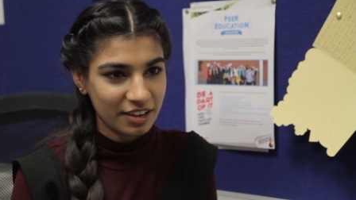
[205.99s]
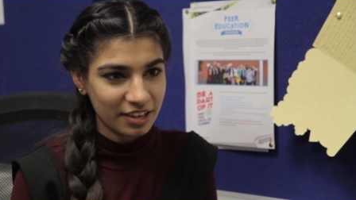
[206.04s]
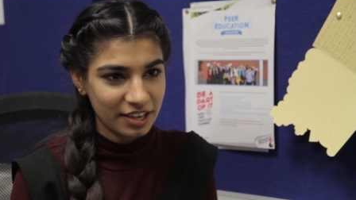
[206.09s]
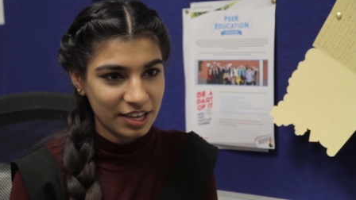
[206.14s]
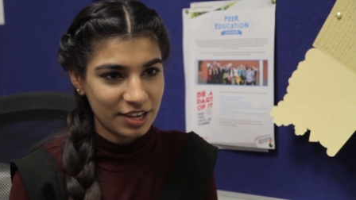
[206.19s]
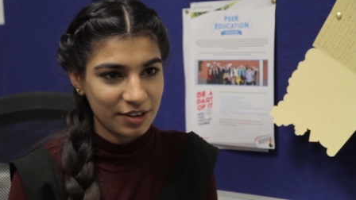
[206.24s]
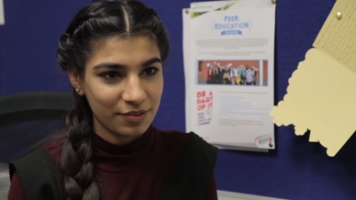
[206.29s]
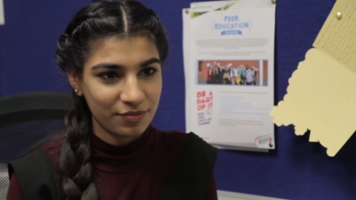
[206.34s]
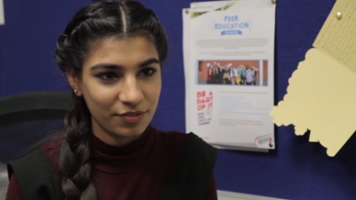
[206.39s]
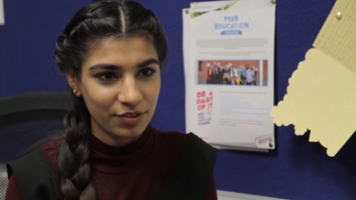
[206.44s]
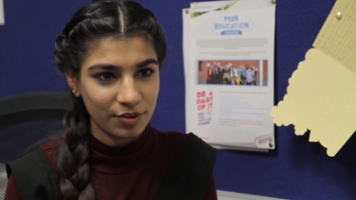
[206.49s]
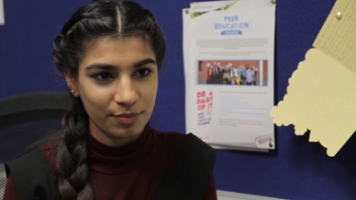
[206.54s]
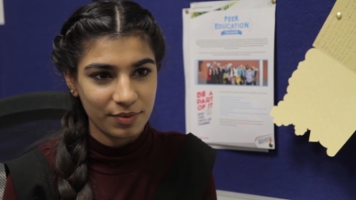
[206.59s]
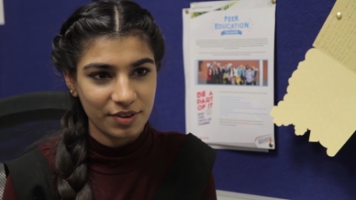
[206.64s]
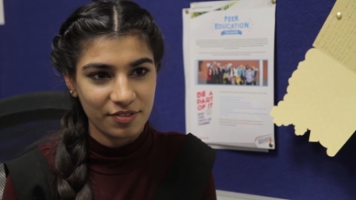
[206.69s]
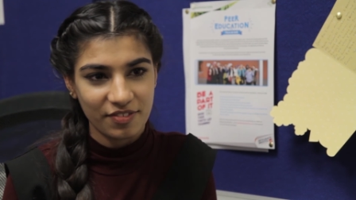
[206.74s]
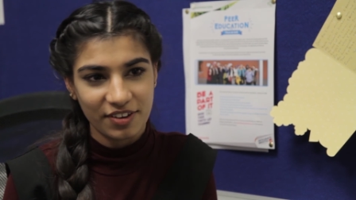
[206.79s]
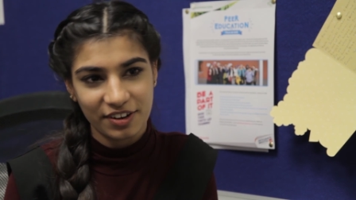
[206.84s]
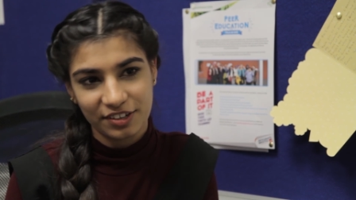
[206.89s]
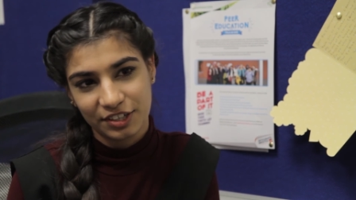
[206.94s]
I came from
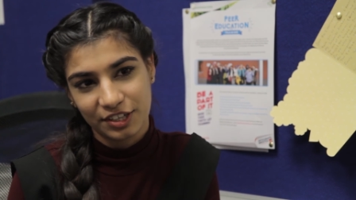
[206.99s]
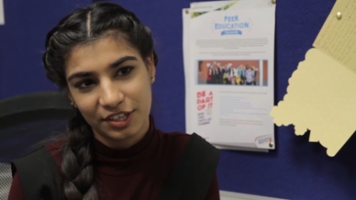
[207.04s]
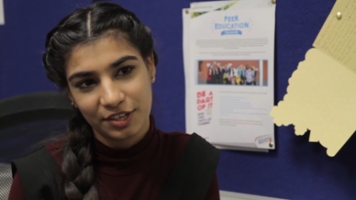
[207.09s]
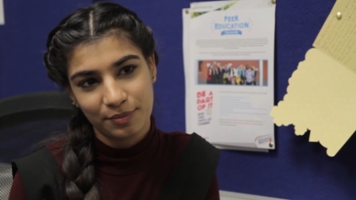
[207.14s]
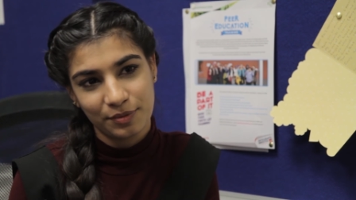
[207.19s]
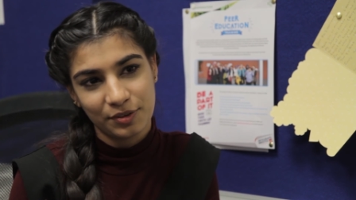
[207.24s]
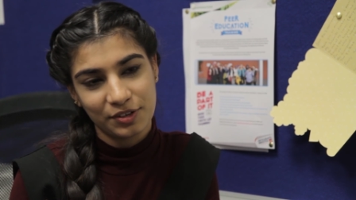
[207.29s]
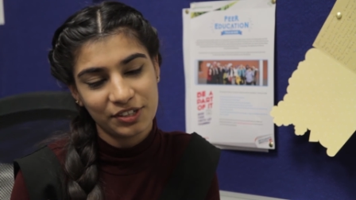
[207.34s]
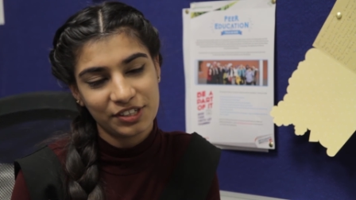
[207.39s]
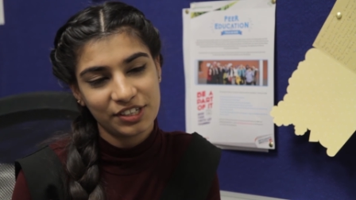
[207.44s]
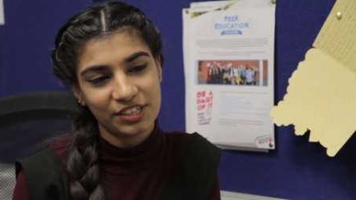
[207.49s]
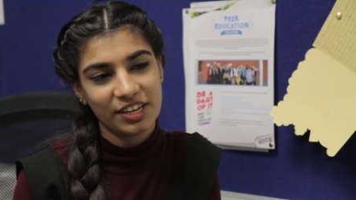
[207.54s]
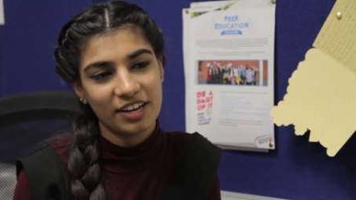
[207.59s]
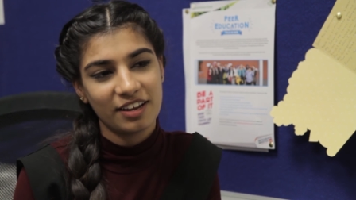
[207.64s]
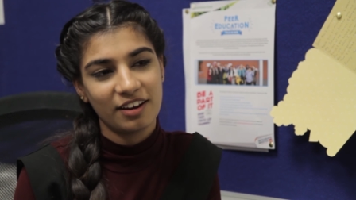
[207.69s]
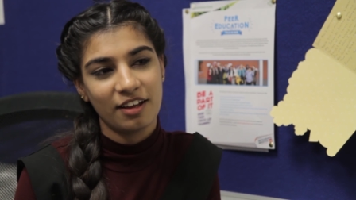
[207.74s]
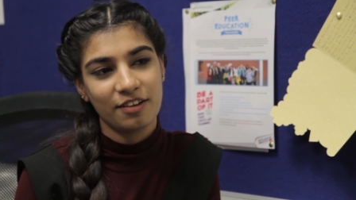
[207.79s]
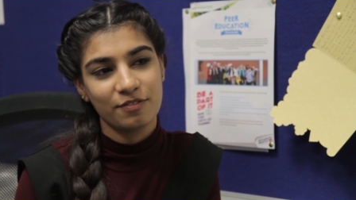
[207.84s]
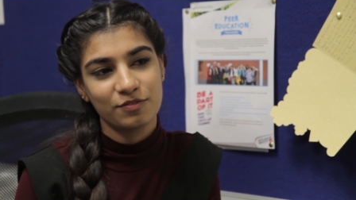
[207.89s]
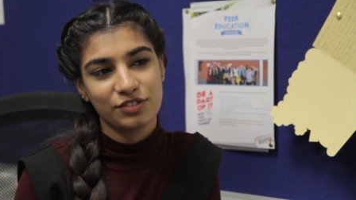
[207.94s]
affected community
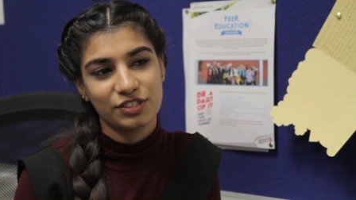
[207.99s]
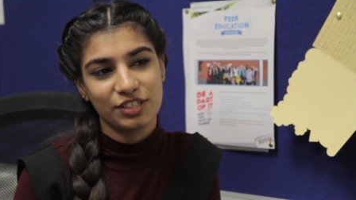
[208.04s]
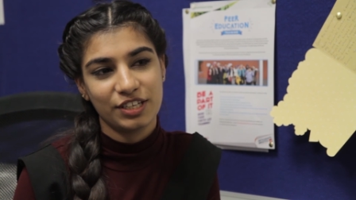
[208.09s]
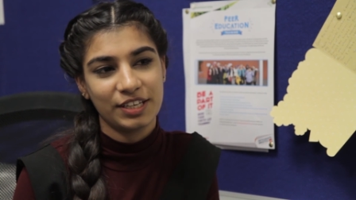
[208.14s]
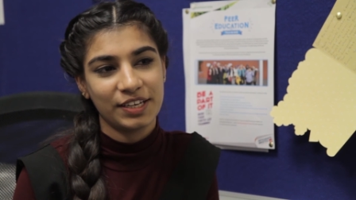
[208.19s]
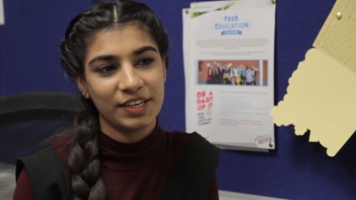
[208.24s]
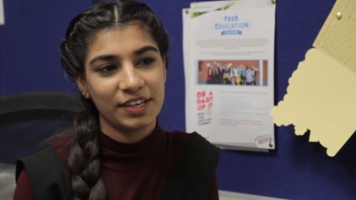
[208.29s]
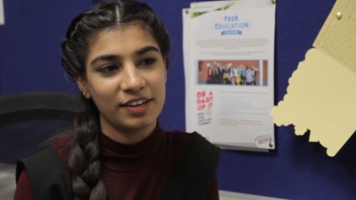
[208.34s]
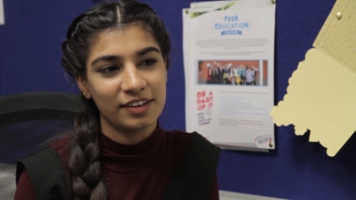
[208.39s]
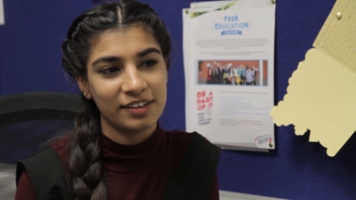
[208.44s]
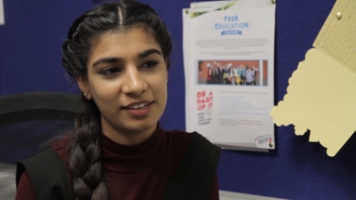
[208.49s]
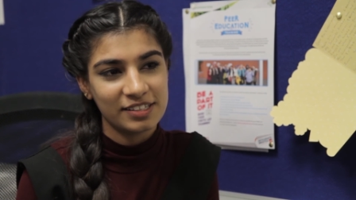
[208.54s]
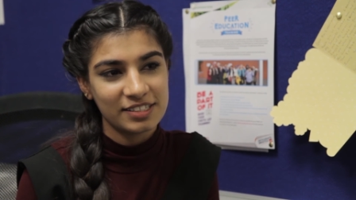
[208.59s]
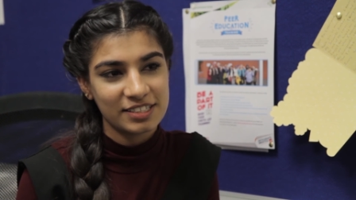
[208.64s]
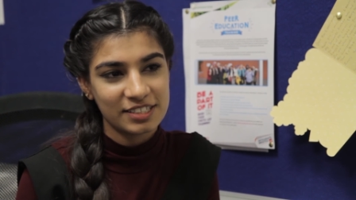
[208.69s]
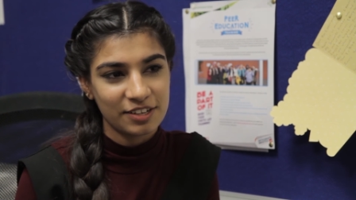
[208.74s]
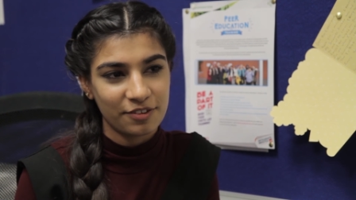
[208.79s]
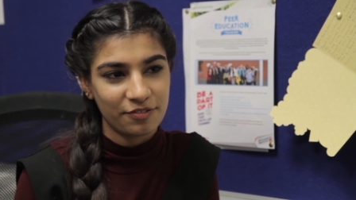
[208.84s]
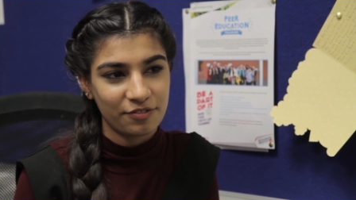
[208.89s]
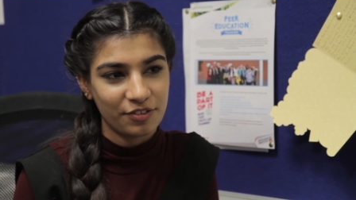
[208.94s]
and I've seen
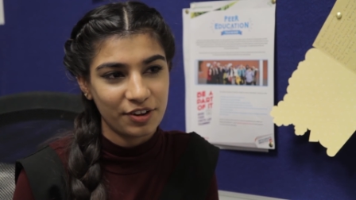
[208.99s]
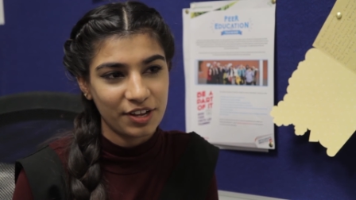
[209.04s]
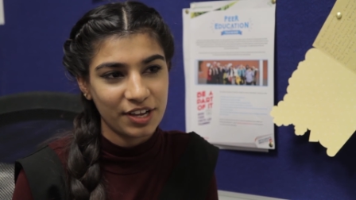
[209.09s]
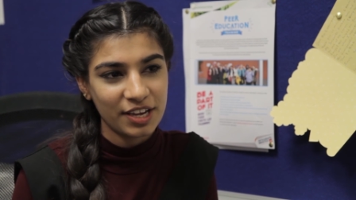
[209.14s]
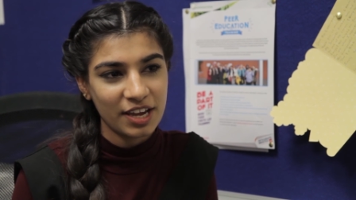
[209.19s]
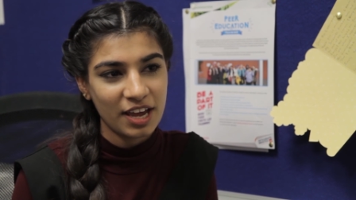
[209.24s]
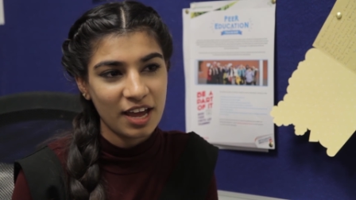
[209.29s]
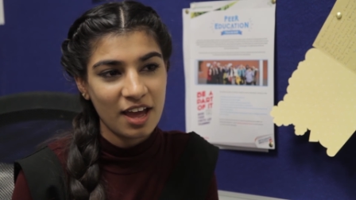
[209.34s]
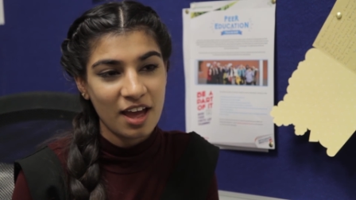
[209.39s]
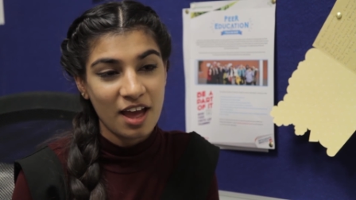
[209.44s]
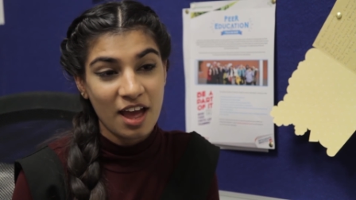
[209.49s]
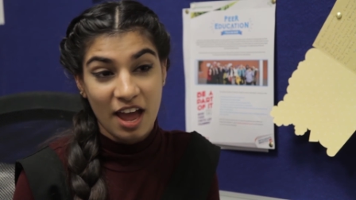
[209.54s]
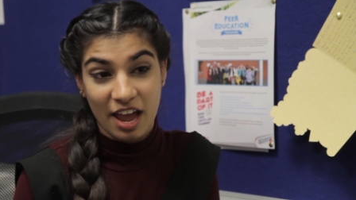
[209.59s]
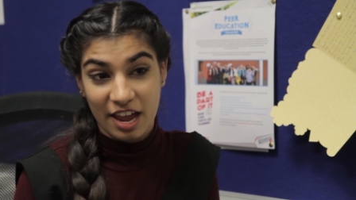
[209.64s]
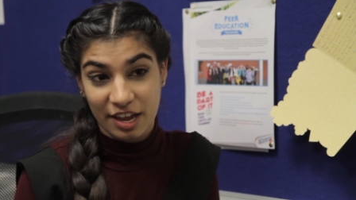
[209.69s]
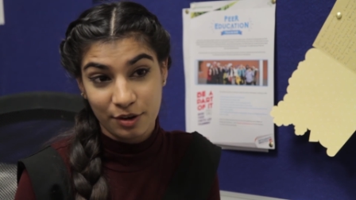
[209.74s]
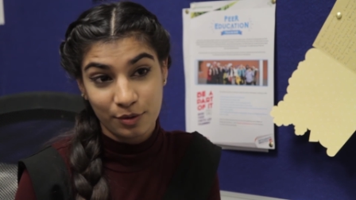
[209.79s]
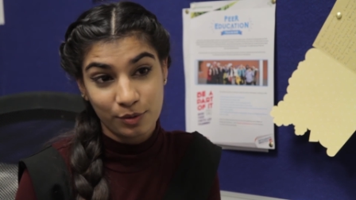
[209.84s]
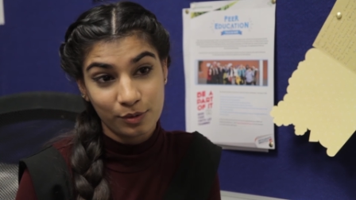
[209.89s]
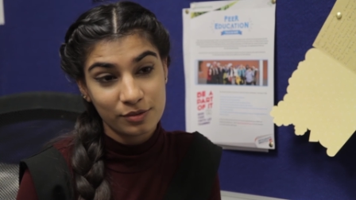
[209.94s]
girls suffering
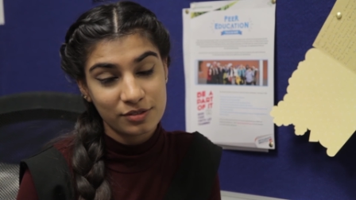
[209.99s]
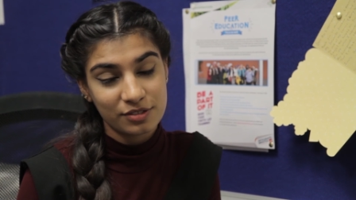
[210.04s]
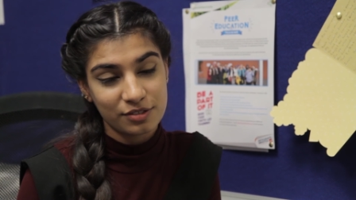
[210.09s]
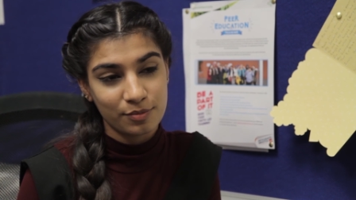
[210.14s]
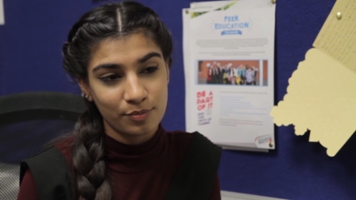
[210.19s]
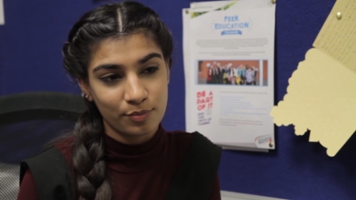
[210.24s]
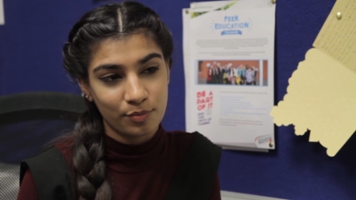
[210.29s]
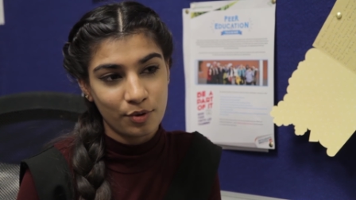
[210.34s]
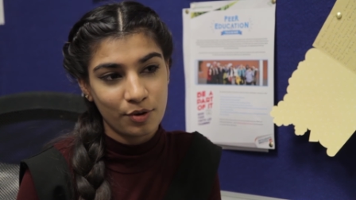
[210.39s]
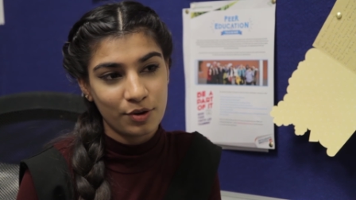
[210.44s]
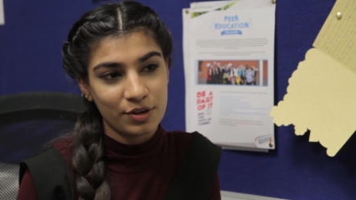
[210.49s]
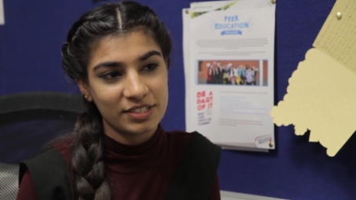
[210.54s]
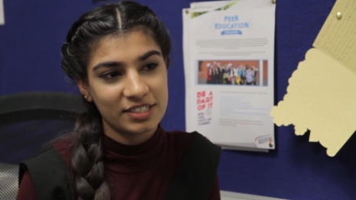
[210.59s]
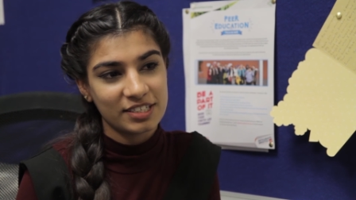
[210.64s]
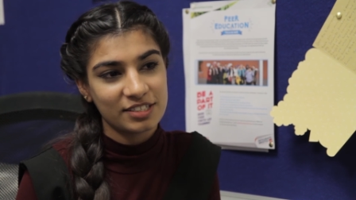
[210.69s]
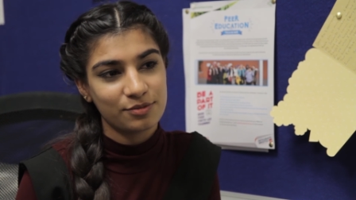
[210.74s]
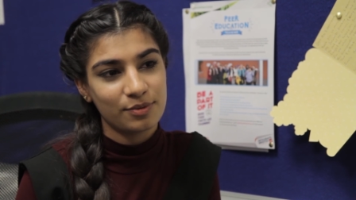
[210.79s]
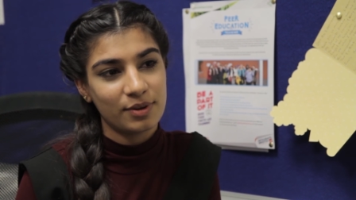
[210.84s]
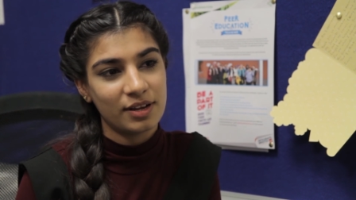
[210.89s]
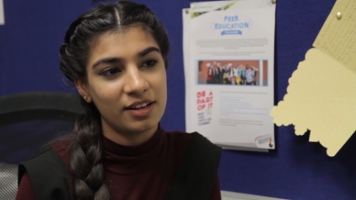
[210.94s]
and also
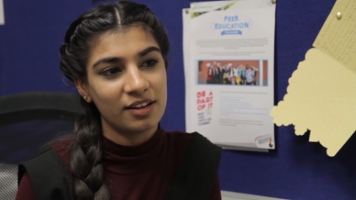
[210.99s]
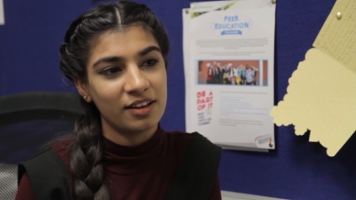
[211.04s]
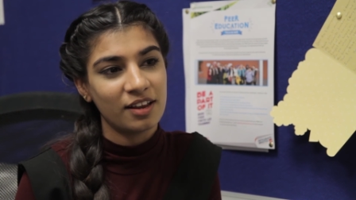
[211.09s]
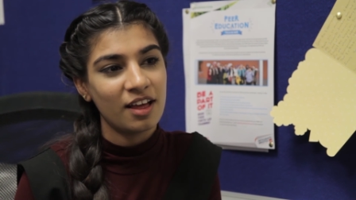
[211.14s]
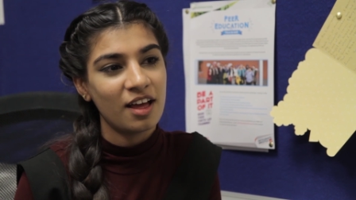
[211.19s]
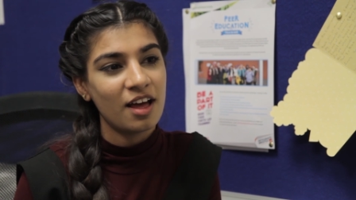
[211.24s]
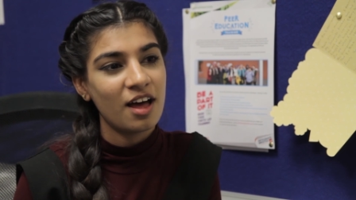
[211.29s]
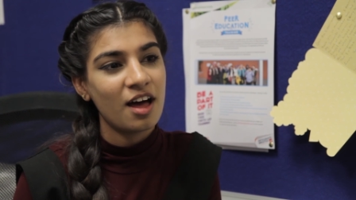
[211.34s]
boys as well.